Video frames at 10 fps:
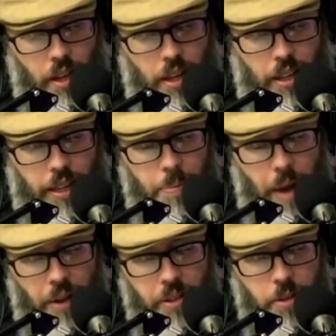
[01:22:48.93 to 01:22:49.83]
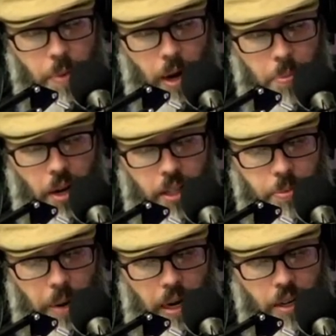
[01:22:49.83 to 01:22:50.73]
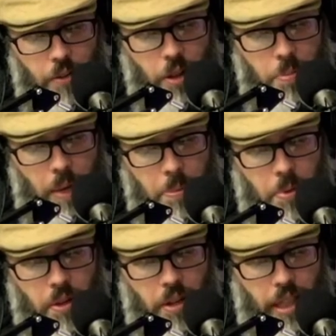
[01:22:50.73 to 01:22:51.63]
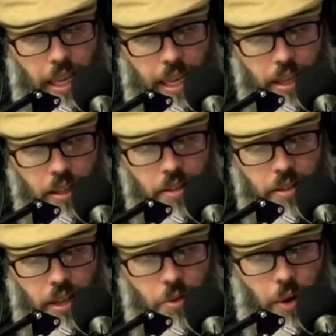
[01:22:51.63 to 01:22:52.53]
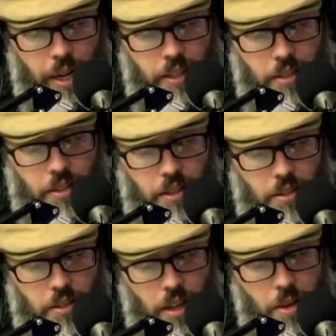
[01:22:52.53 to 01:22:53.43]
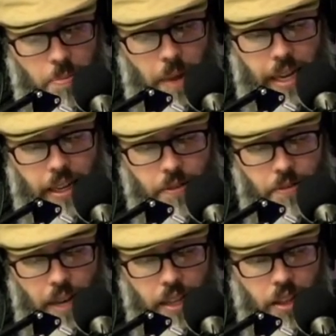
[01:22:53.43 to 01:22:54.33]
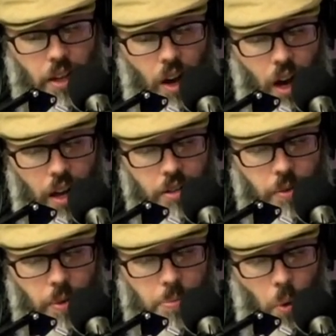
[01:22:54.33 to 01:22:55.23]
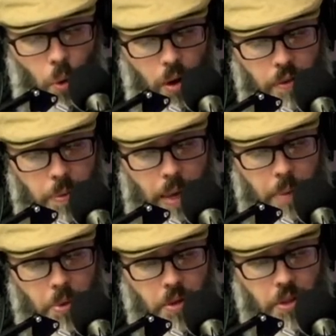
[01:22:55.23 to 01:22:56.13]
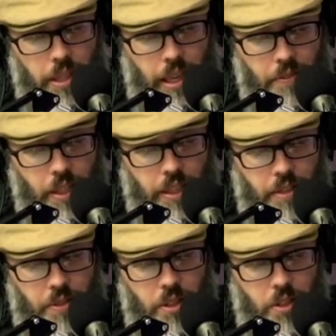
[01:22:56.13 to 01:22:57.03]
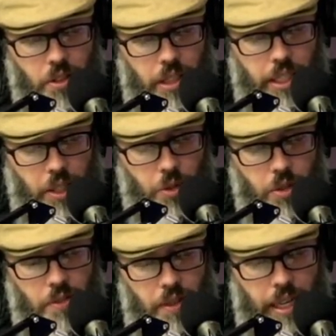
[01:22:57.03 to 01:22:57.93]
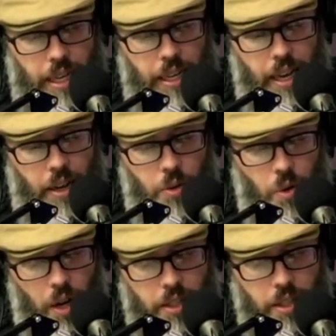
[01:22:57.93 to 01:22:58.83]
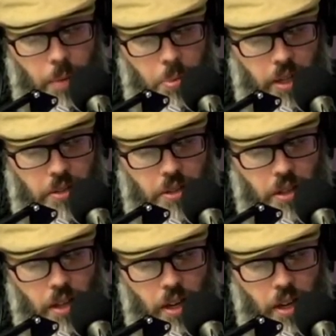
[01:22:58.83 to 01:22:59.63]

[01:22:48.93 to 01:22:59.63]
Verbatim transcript: Let the mountains bear prosperity for the people and the hills in righteousness. May he defend the cause of the poor of the people, give deliverance to the children of the needy, and crush the oppressor.